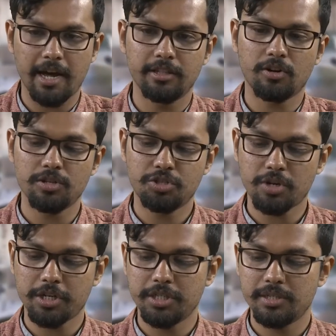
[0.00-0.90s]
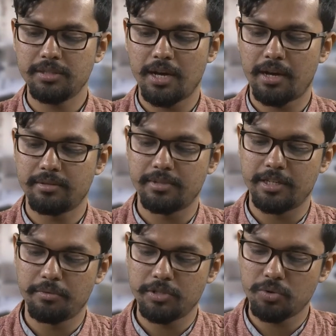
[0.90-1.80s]
And the construction and
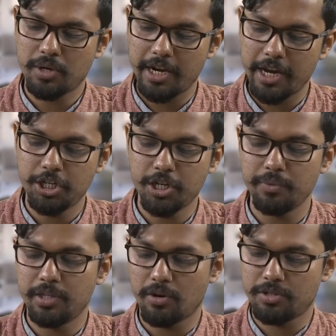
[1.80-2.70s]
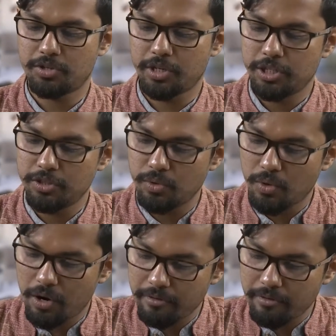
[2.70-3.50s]
there was no connection with the construction. So a lot